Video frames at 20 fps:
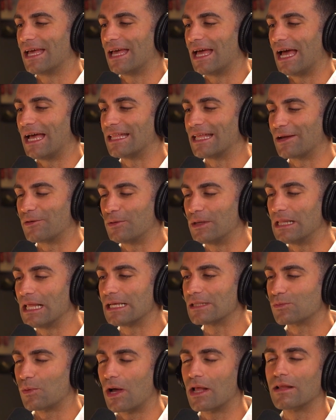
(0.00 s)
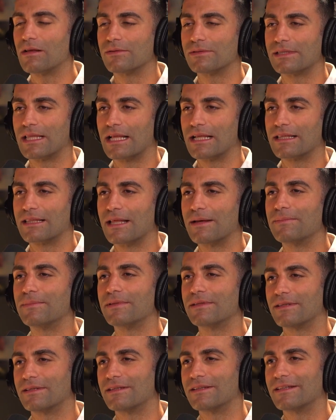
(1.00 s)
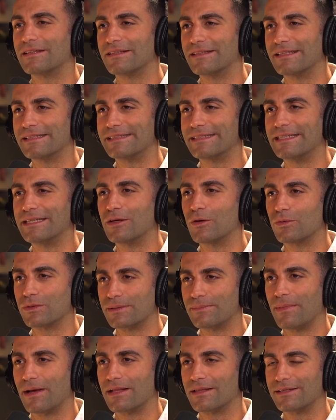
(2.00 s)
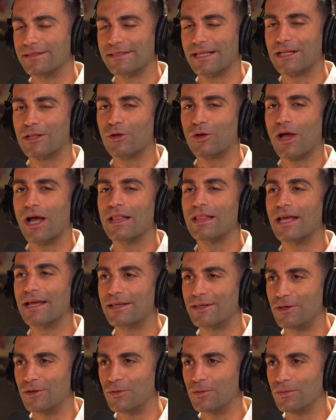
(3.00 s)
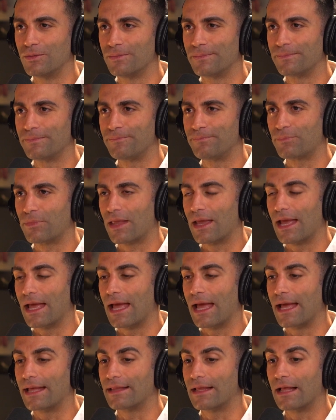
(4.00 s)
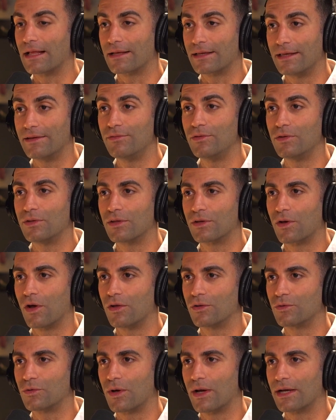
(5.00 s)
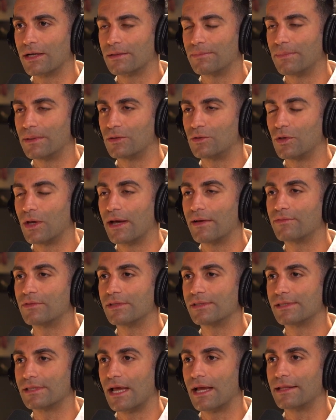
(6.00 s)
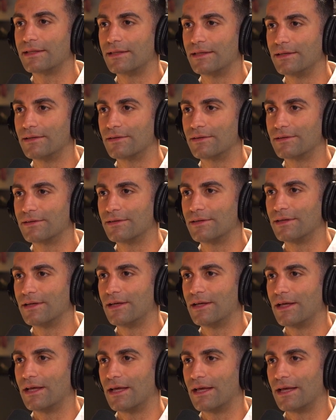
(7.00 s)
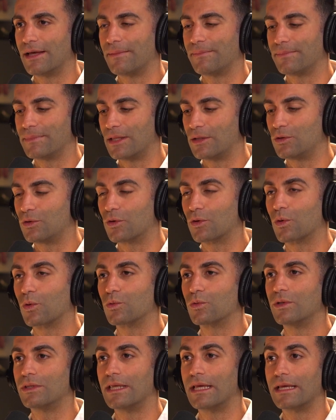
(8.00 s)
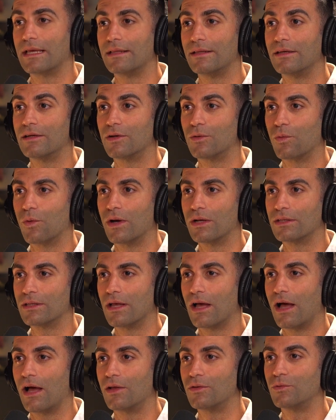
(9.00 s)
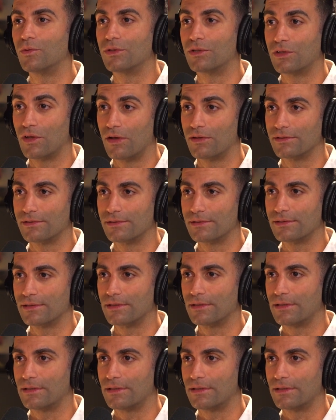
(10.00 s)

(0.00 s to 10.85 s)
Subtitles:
And I realized while I was telling them, and the CEO smiled. He's like, "Look, I like you, and I'll give you the contract, but you have to sign here that you're going to take in year one 100 tons.